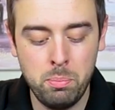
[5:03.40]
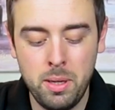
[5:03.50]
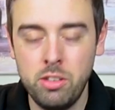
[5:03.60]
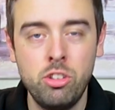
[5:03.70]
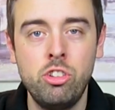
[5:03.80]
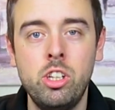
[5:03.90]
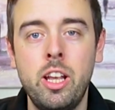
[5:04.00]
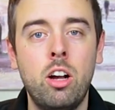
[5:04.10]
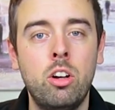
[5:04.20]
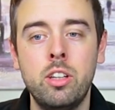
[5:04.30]
pictures you
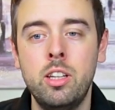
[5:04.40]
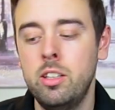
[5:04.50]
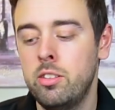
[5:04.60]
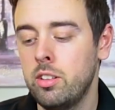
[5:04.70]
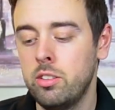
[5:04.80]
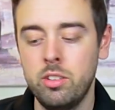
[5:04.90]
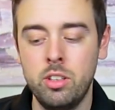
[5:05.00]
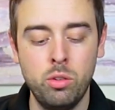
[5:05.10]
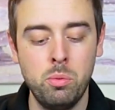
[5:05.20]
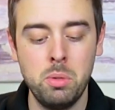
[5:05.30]
get on these
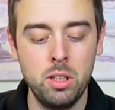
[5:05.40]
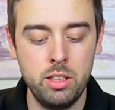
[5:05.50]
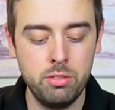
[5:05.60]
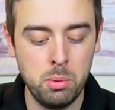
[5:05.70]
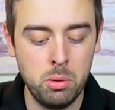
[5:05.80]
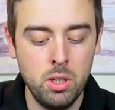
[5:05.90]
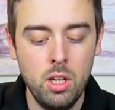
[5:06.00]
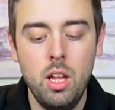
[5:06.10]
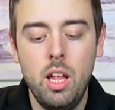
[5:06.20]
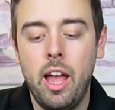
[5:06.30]
is unbelievable.
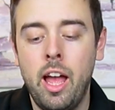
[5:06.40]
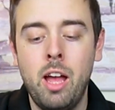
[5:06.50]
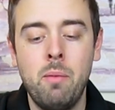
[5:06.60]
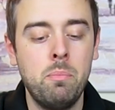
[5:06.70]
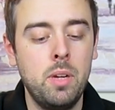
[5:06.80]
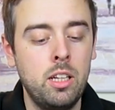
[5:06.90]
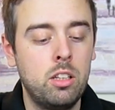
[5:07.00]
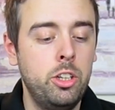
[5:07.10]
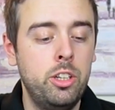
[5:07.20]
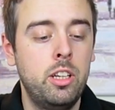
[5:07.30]

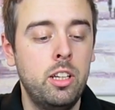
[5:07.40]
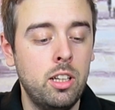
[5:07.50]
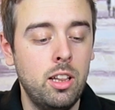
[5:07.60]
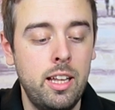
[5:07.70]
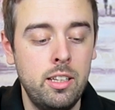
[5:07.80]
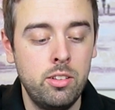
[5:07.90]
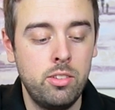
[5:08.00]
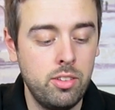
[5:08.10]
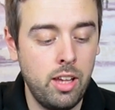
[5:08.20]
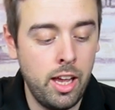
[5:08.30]
Included in the
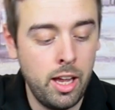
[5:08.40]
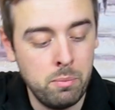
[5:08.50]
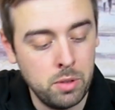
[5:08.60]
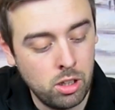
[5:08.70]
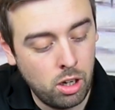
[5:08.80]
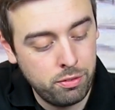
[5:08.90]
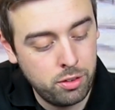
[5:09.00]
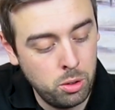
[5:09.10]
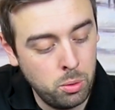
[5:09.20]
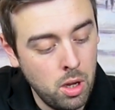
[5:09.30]
lens, you got a
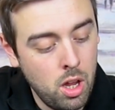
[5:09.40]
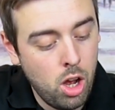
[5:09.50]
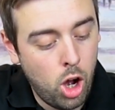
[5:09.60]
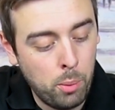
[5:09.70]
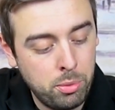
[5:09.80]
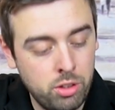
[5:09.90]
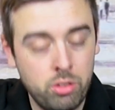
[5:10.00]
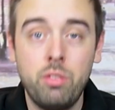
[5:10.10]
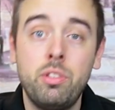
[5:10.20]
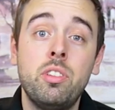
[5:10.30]
few
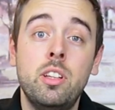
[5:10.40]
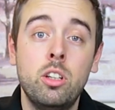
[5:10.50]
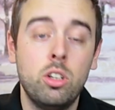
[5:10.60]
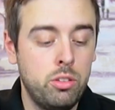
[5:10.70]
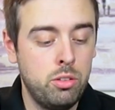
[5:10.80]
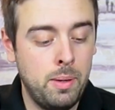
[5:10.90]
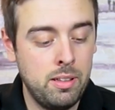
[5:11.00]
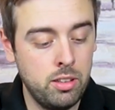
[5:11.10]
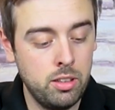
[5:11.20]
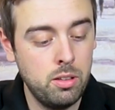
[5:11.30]
options. Obviously the
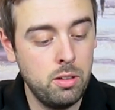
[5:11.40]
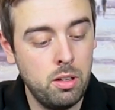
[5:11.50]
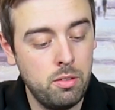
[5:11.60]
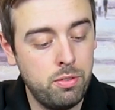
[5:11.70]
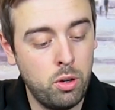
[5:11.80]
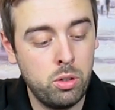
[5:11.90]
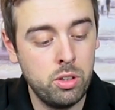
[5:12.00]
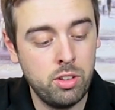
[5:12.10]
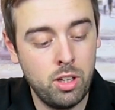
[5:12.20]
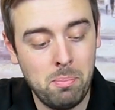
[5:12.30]
automatic
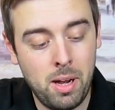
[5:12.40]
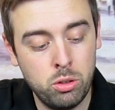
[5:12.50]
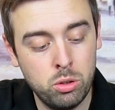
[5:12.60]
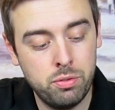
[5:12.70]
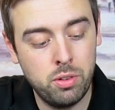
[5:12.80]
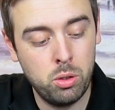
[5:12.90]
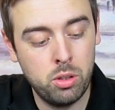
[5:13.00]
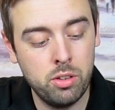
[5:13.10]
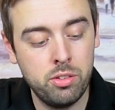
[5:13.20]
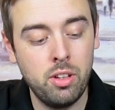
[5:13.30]
focus and the manual
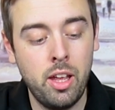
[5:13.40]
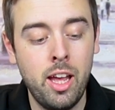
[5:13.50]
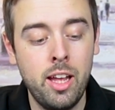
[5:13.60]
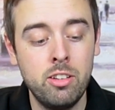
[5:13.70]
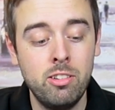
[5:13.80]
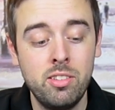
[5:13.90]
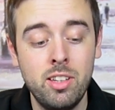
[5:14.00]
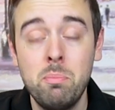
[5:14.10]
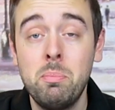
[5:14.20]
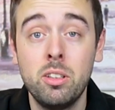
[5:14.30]
focus. There is
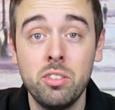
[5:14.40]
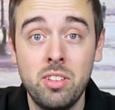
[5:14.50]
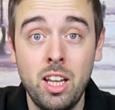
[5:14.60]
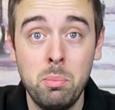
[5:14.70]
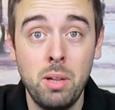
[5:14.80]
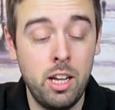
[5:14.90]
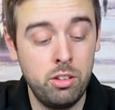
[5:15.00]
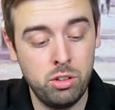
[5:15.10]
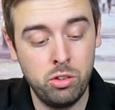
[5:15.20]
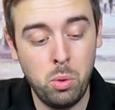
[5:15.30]
an inbuilt
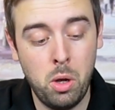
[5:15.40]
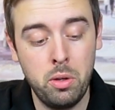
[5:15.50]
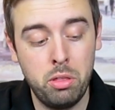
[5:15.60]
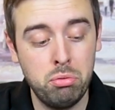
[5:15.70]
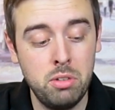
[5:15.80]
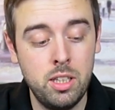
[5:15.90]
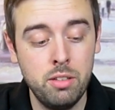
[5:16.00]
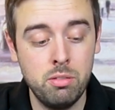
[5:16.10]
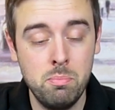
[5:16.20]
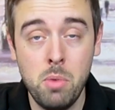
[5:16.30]
stabilizer as well with 3
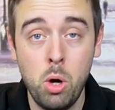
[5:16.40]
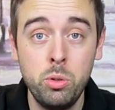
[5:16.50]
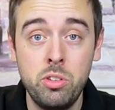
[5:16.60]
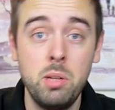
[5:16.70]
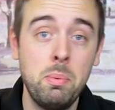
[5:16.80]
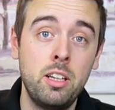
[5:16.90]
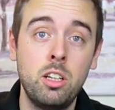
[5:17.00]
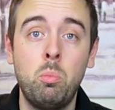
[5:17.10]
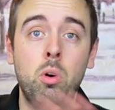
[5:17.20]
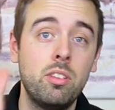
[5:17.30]
different modes depending
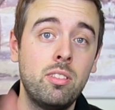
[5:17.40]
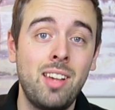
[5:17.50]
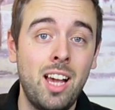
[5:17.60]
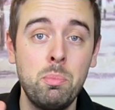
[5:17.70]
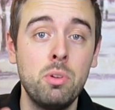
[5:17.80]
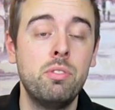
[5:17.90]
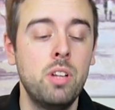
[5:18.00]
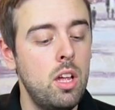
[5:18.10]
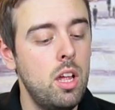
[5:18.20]
on what type of